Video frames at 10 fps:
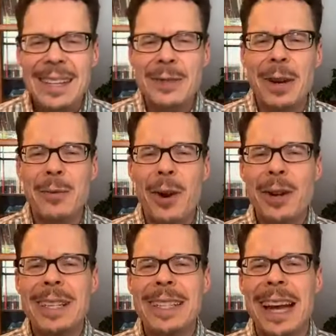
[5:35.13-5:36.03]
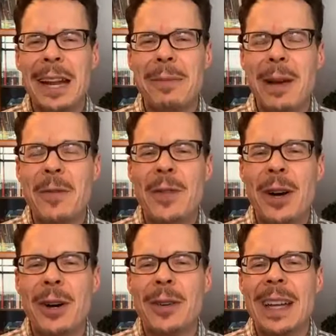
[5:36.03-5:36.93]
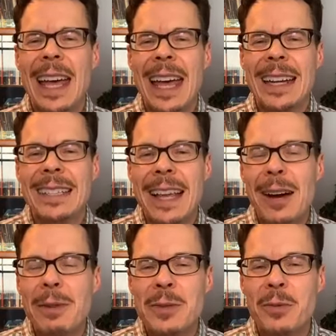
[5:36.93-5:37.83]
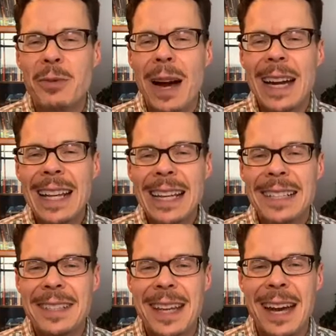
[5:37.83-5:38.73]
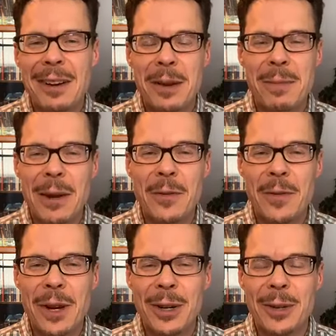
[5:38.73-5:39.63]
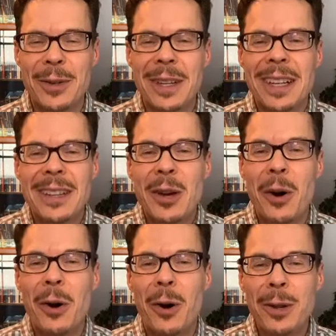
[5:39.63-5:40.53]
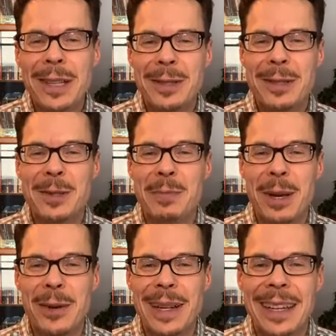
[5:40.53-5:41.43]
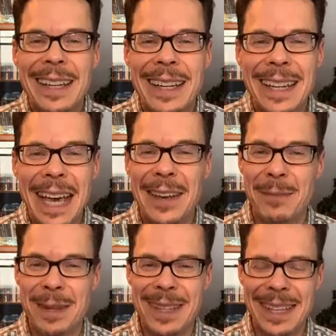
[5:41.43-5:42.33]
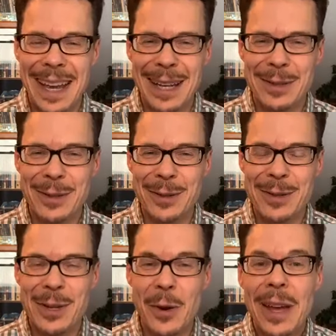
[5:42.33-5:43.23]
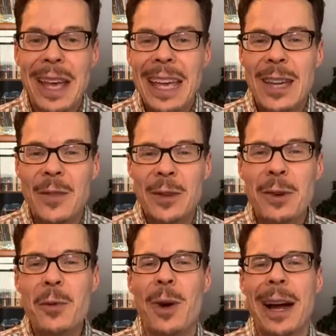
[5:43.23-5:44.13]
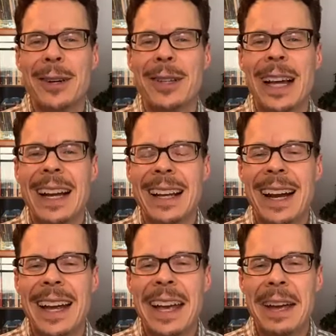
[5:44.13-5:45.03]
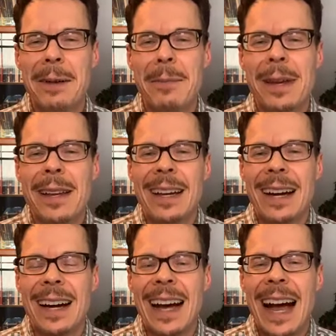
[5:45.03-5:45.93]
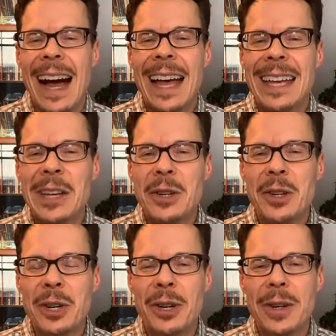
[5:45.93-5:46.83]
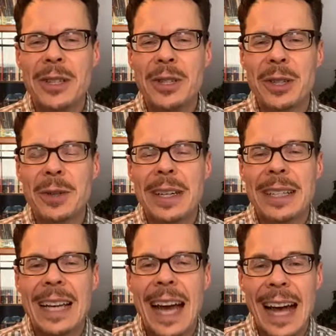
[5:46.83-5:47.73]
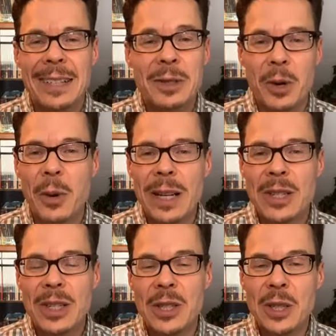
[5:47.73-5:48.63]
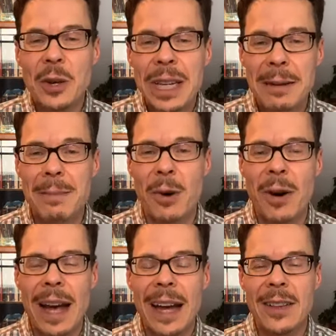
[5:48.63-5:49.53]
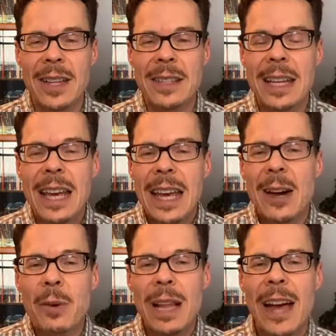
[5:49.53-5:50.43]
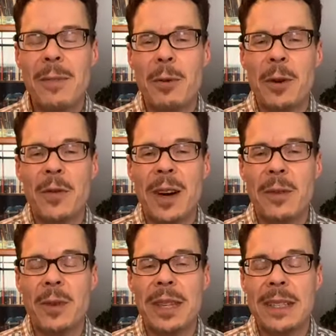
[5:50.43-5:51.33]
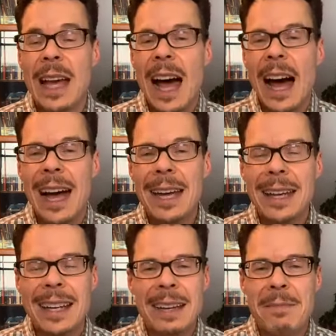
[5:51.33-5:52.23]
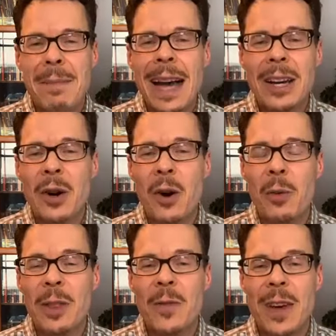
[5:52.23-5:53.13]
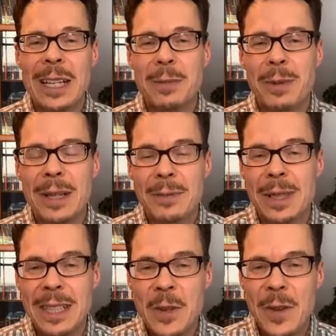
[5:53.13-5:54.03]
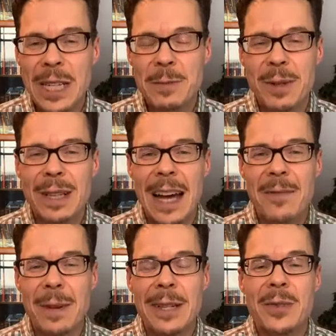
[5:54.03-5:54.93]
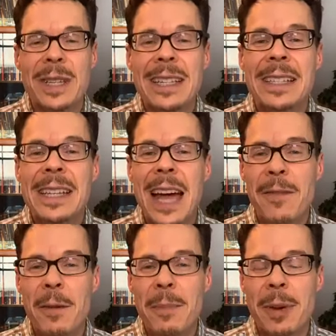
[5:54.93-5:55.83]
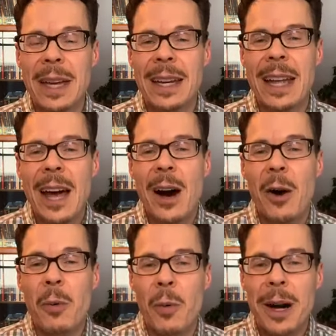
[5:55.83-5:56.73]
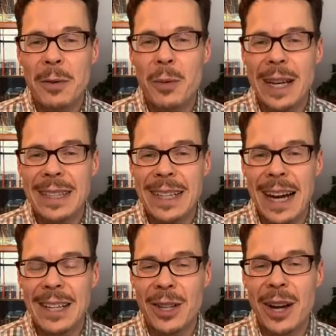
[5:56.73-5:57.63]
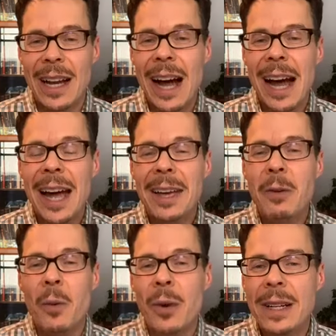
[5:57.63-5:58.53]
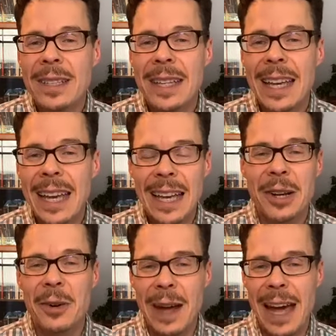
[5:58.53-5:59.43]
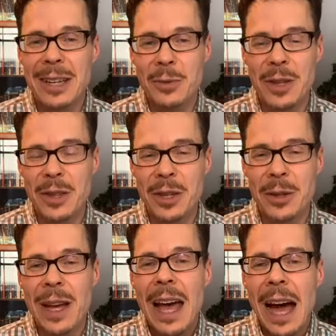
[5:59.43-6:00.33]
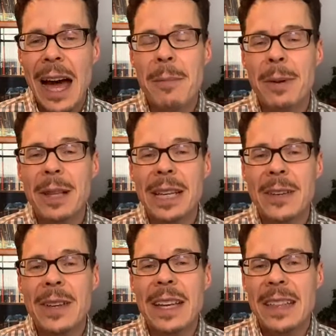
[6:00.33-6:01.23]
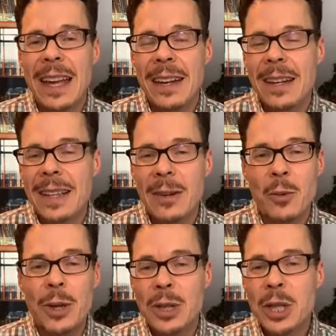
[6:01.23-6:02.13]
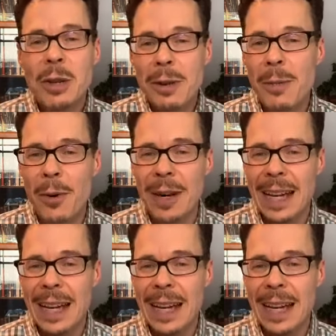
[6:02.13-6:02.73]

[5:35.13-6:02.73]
wrote it down on my phone, and as I was writing it down on my phone, the Holy Spirit gave me the answer. So if you're wired like I am, I encourage you to ask questions. You'll get more out of this, and we'll have more fun with this. My goal with Facebook, with this Facebook Live ministry, has never been a one-way dialogue. I want to interact with you. I believe that we're two or more